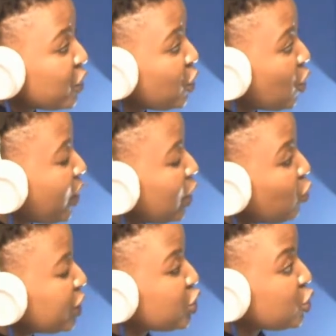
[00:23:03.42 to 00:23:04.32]
You know, and
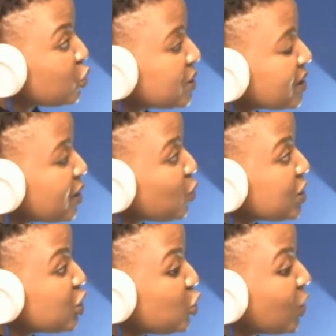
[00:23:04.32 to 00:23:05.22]
what you did
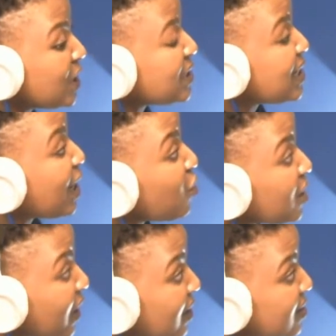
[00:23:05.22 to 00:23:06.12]
was you
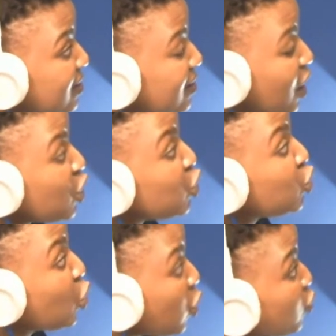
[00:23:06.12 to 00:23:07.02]
interrogated your